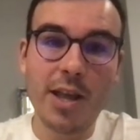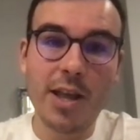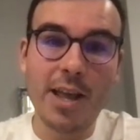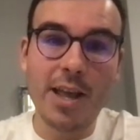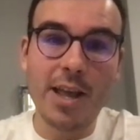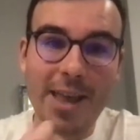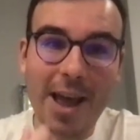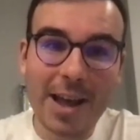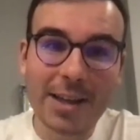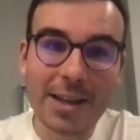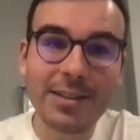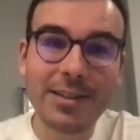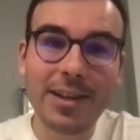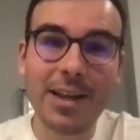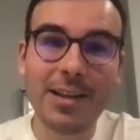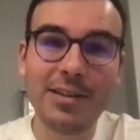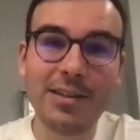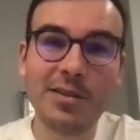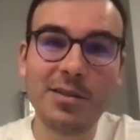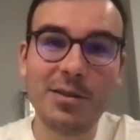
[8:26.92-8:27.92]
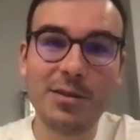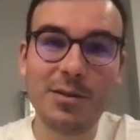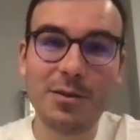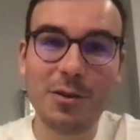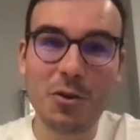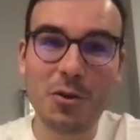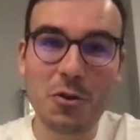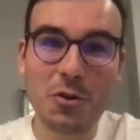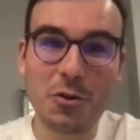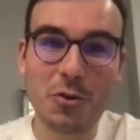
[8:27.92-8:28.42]
in that sense,
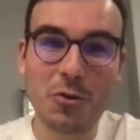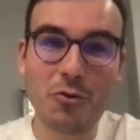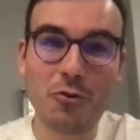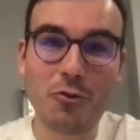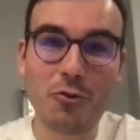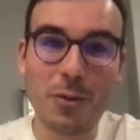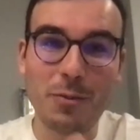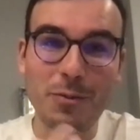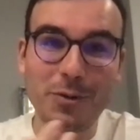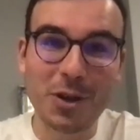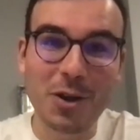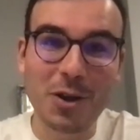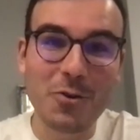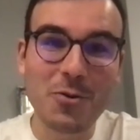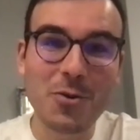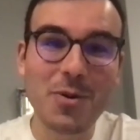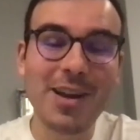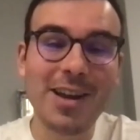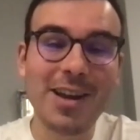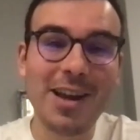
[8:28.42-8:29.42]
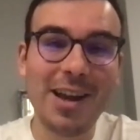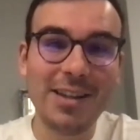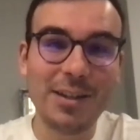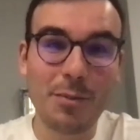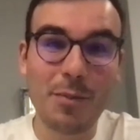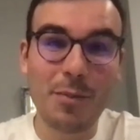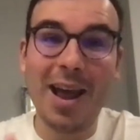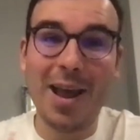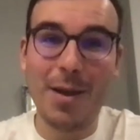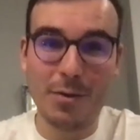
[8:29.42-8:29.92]
crypto is a
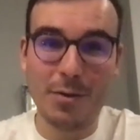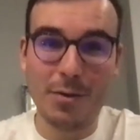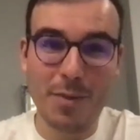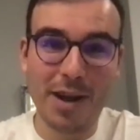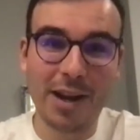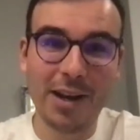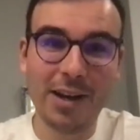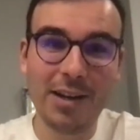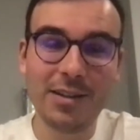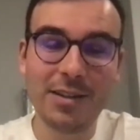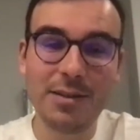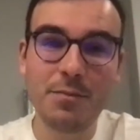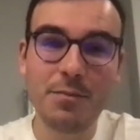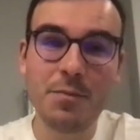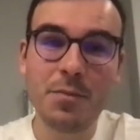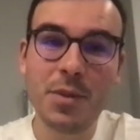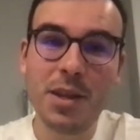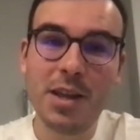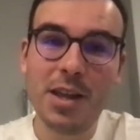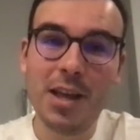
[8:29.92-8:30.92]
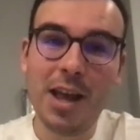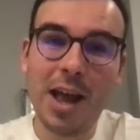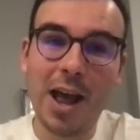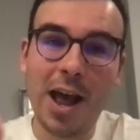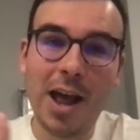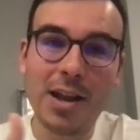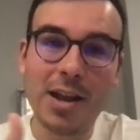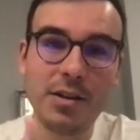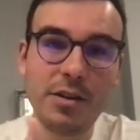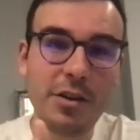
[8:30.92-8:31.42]
payment mechanism.
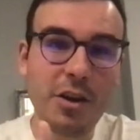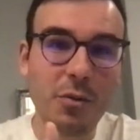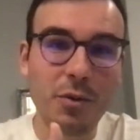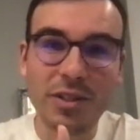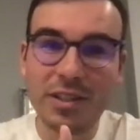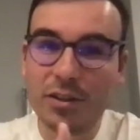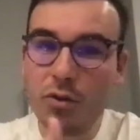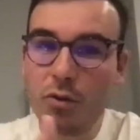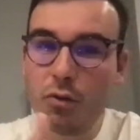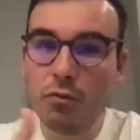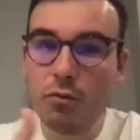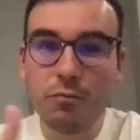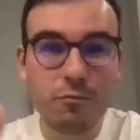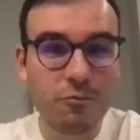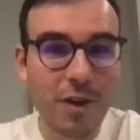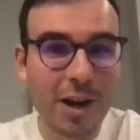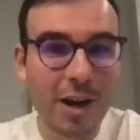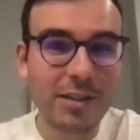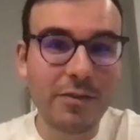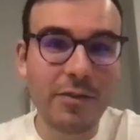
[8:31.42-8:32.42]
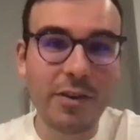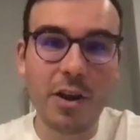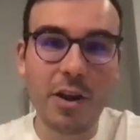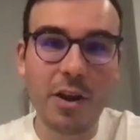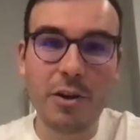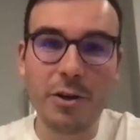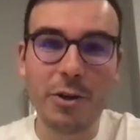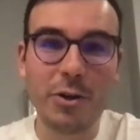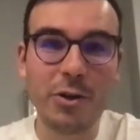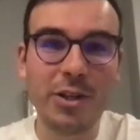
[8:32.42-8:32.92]
And, you know, we're still relatively
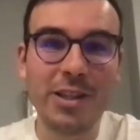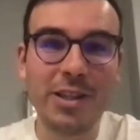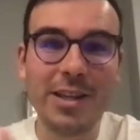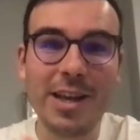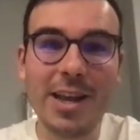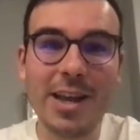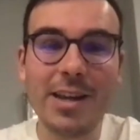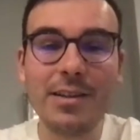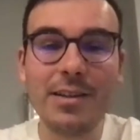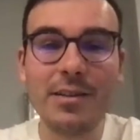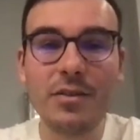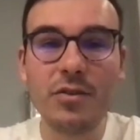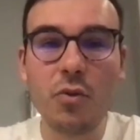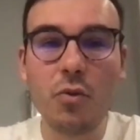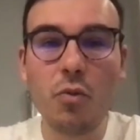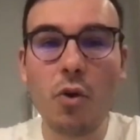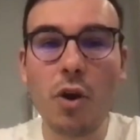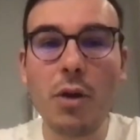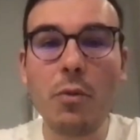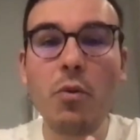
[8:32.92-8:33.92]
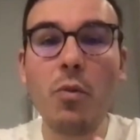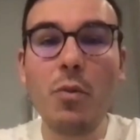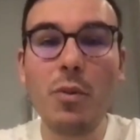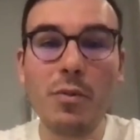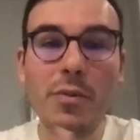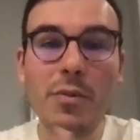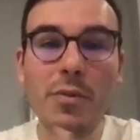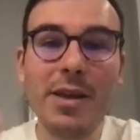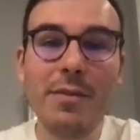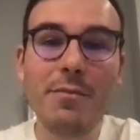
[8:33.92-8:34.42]
early on in the inning. So what we
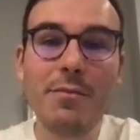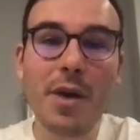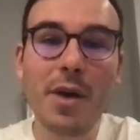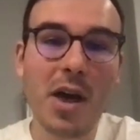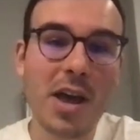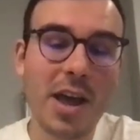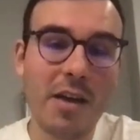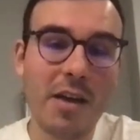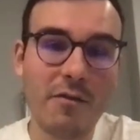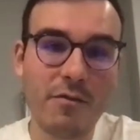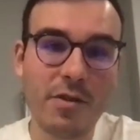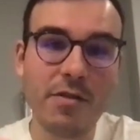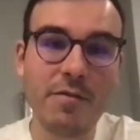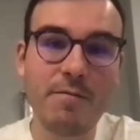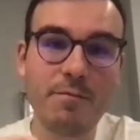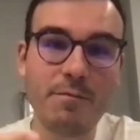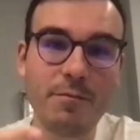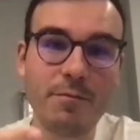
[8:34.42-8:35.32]
mean by every